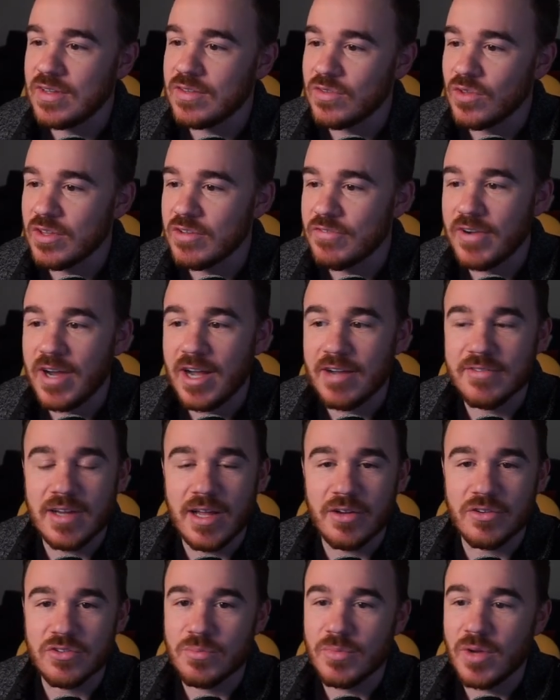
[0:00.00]
it's only
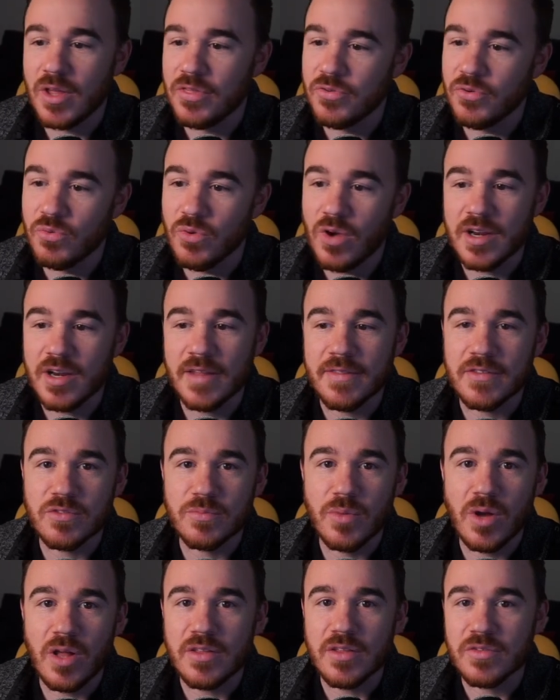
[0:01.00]
$5 a month to run on the
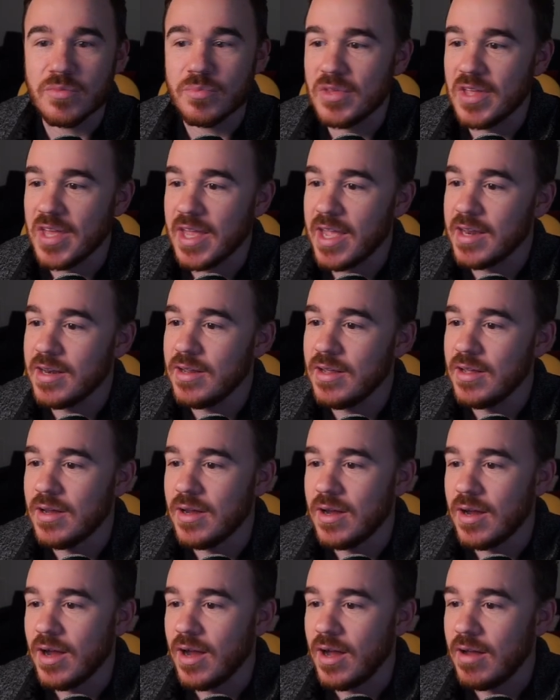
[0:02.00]
smallest plan,
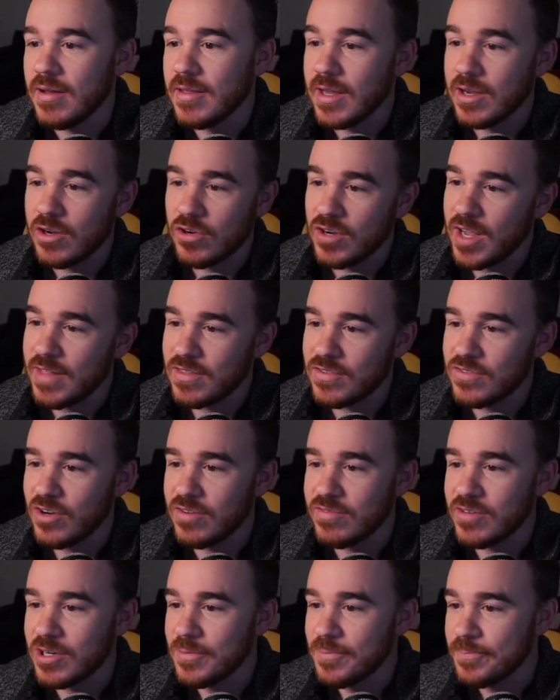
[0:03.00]
and then create the
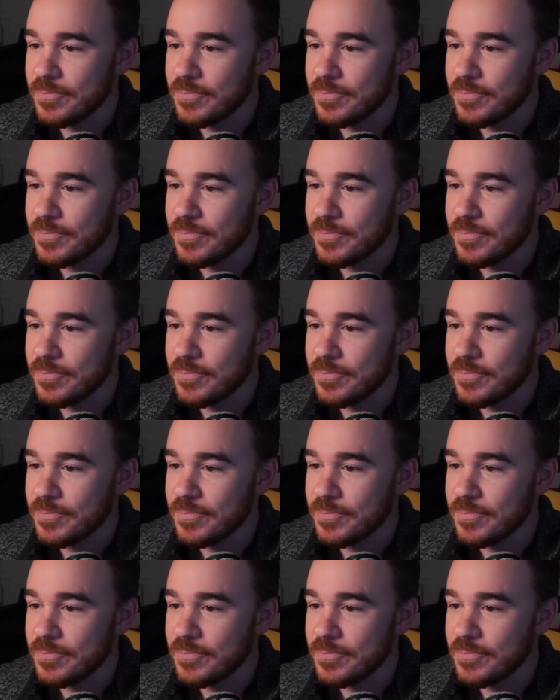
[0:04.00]
server.